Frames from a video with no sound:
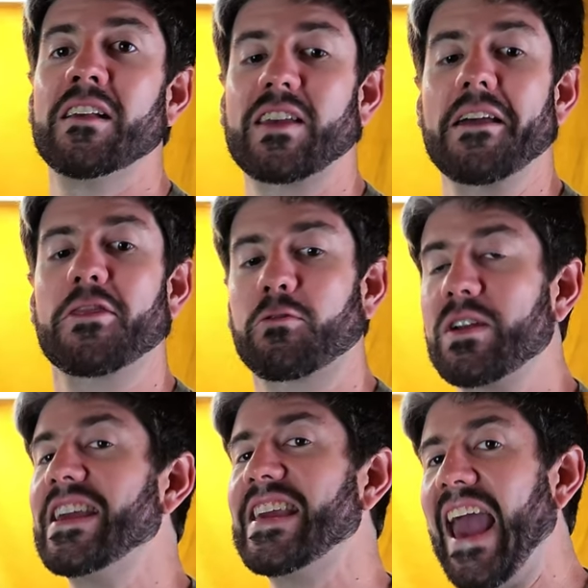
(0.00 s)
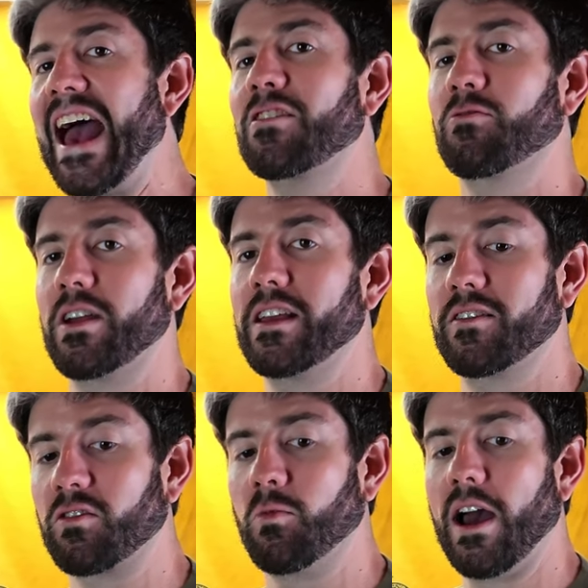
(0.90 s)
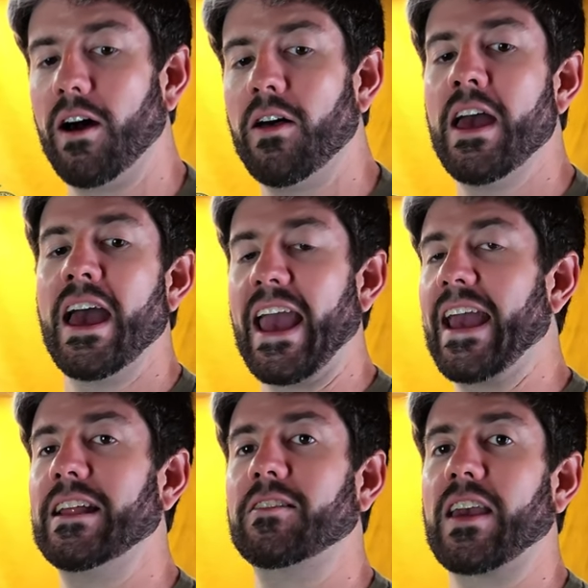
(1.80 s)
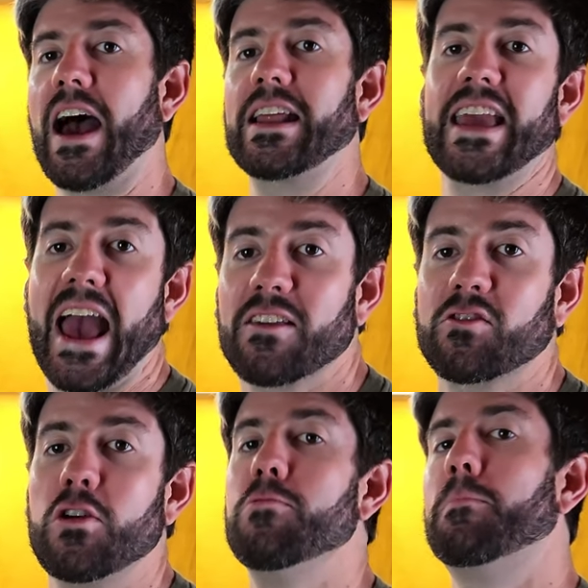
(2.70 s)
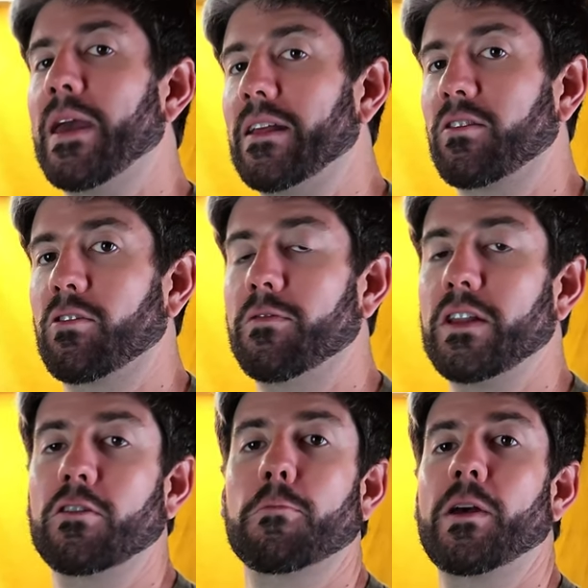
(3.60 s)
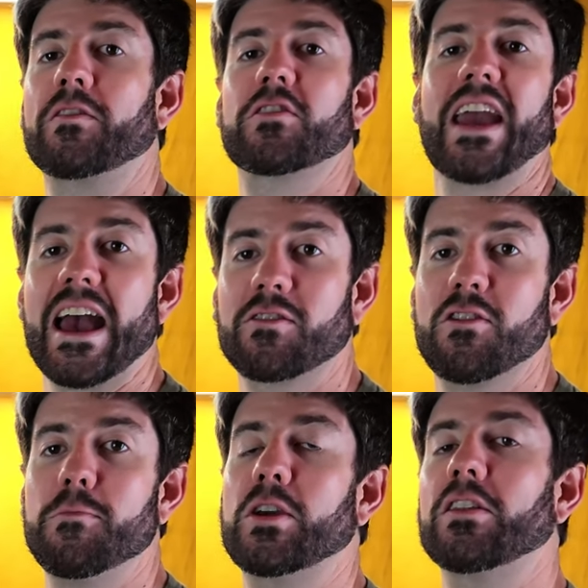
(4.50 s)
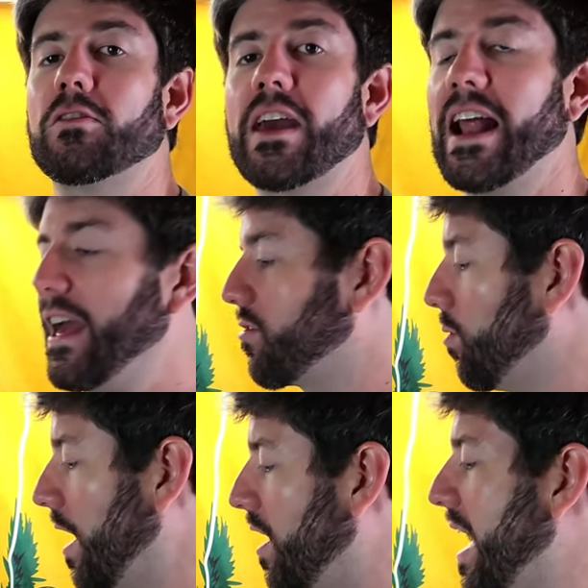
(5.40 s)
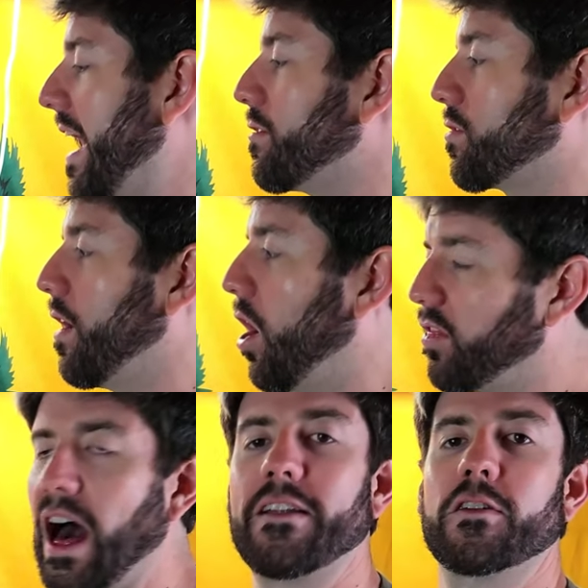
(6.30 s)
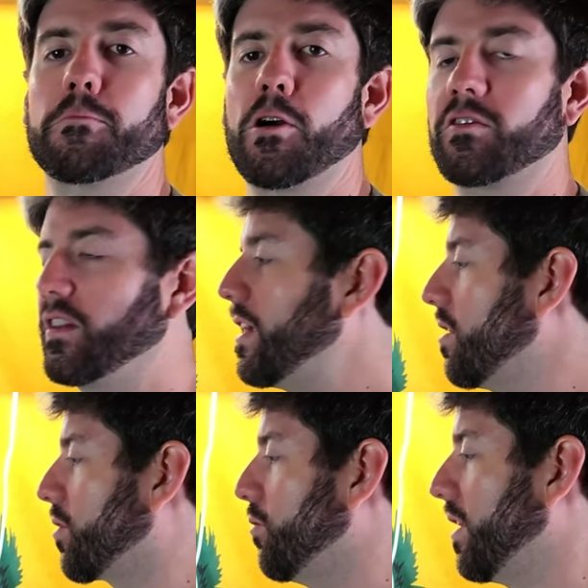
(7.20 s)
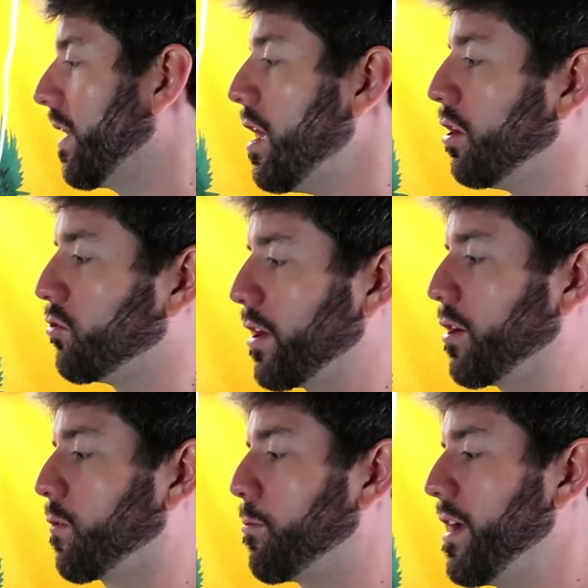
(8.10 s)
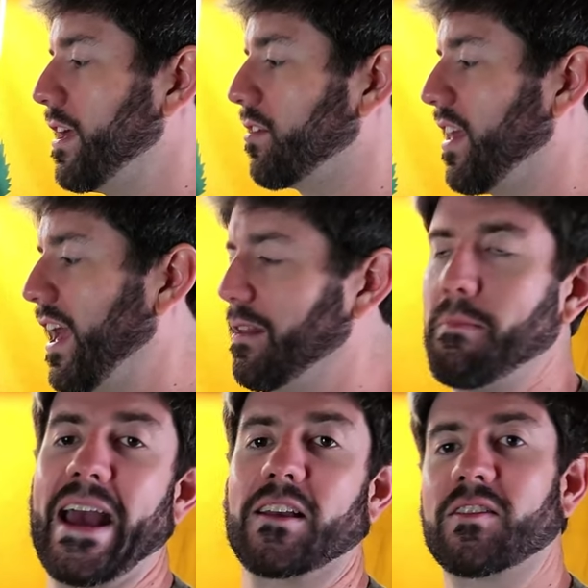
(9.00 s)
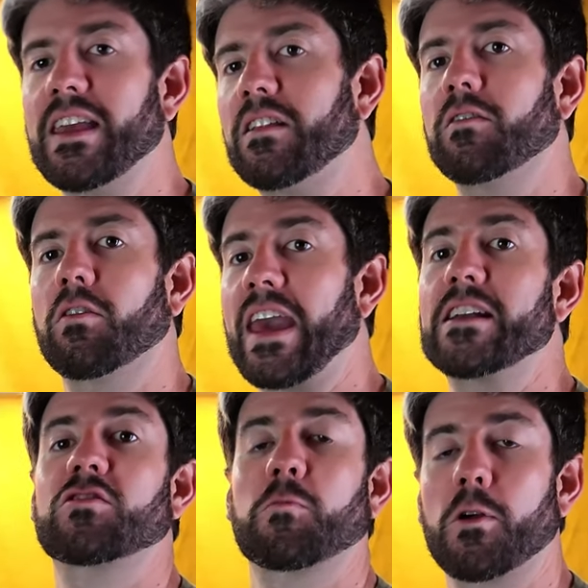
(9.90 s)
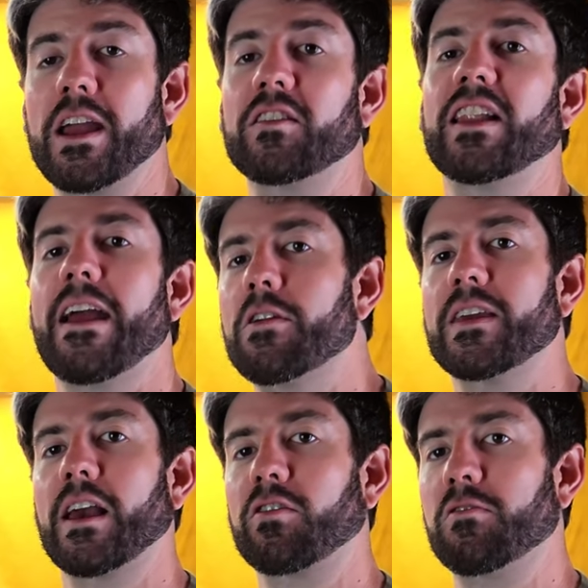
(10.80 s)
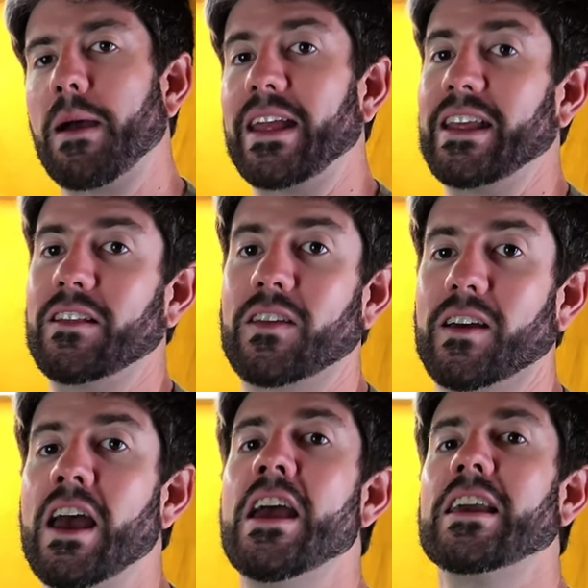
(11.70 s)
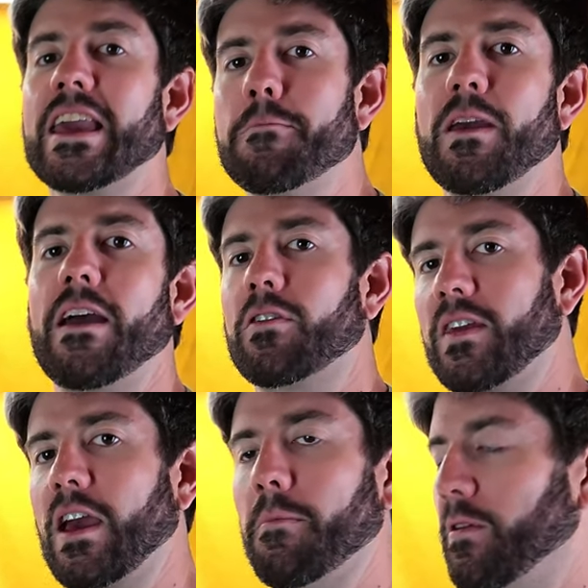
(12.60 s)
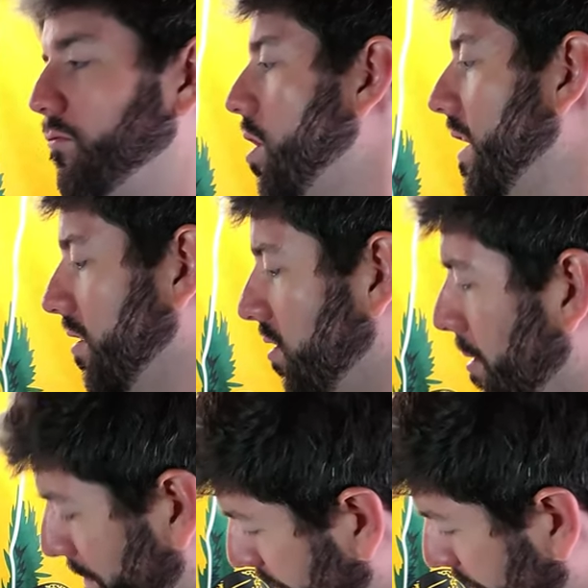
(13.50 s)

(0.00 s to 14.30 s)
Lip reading: It's got three gas rings as well, and it's got a gas tube pin. So if you need to replace your gas tube, you can do that as well. And there's a lot of other parts in here, including trigger springs and magazine catch springs and everything else you might need to keep everything up and running. So